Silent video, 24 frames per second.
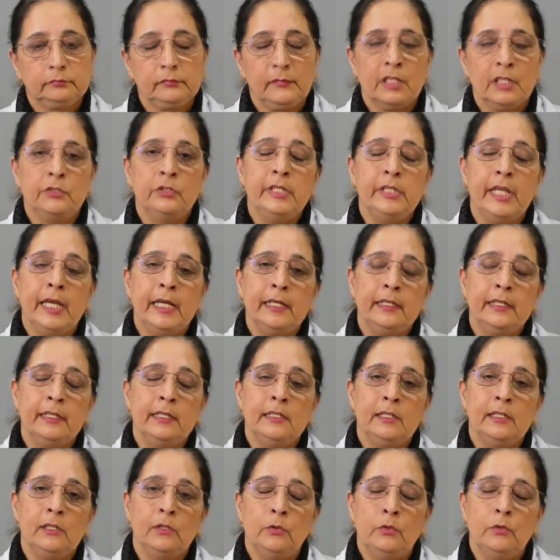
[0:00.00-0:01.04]
So that
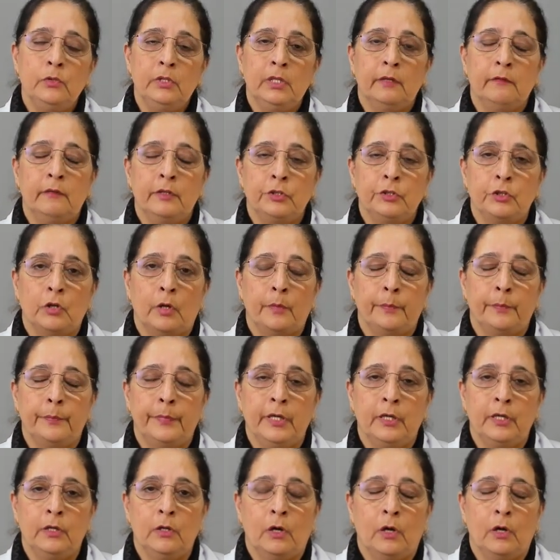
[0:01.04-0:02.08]
concludes our
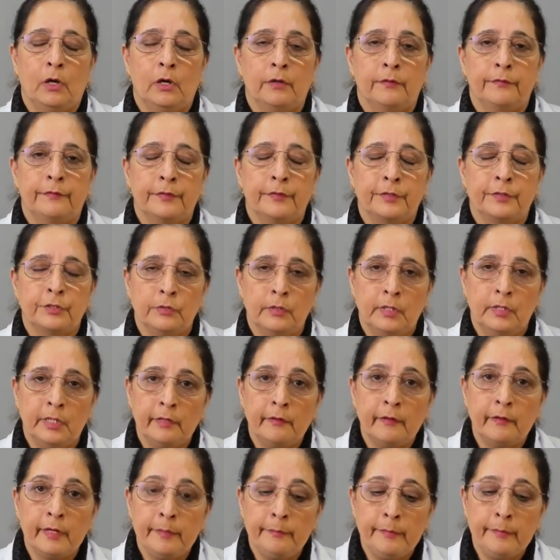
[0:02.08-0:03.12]
topic of
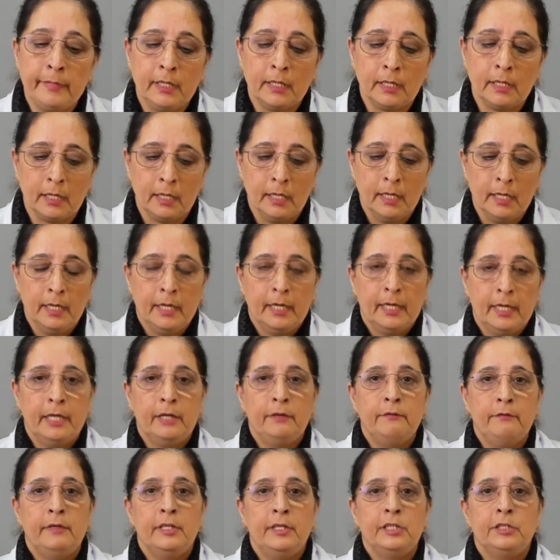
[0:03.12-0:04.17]
tularemia,
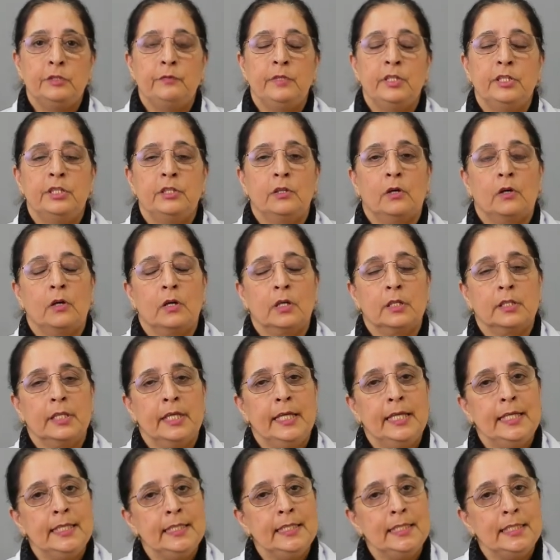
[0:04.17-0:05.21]
in which we talked
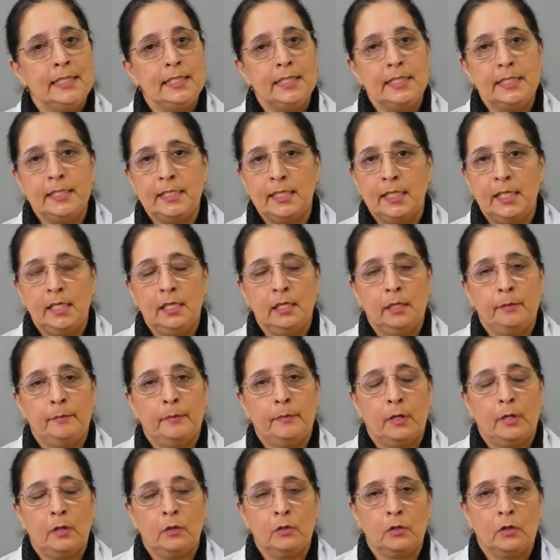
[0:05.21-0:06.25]
in detail
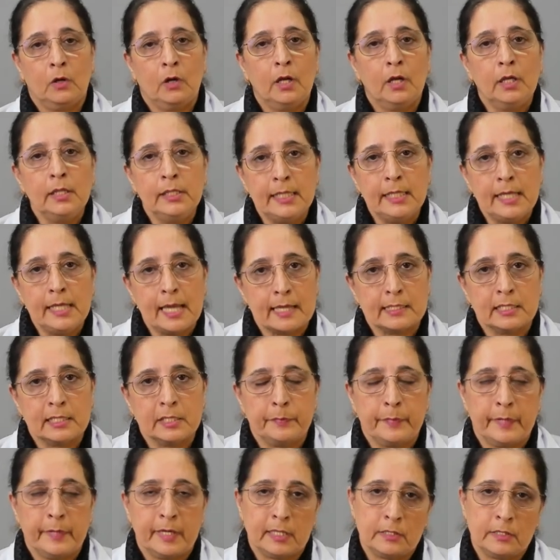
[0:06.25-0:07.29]
about all the
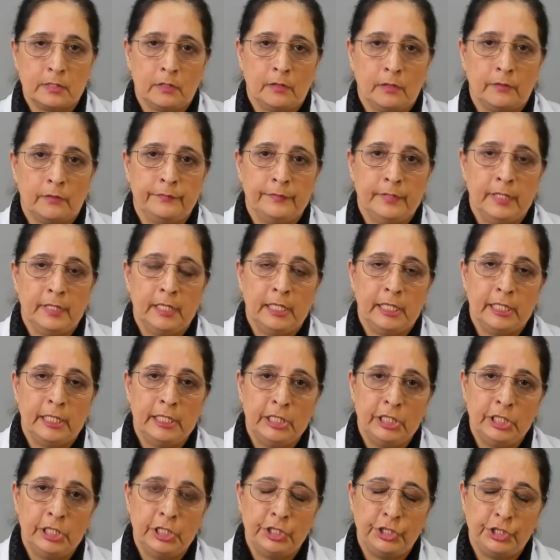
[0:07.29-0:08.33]
aspects of the
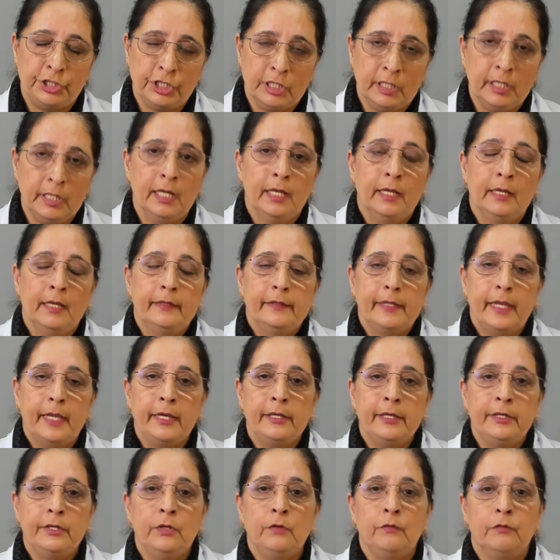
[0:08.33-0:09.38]
condition.
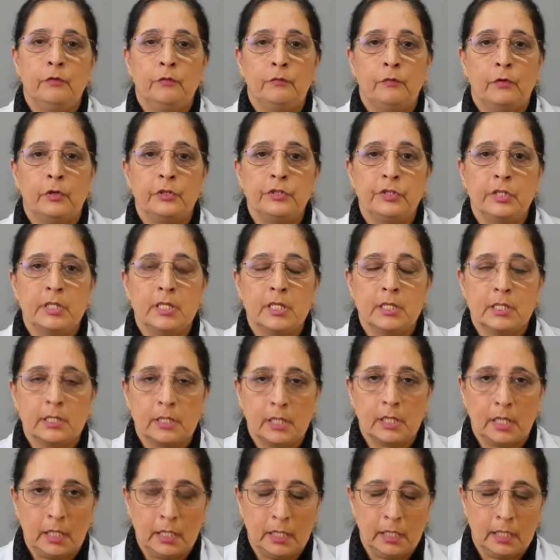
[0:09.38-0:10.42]
Thank you for watching
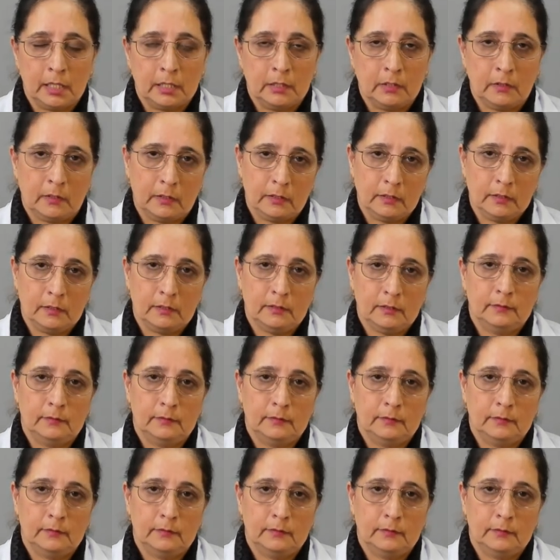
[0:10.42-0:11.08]
sqadia.com.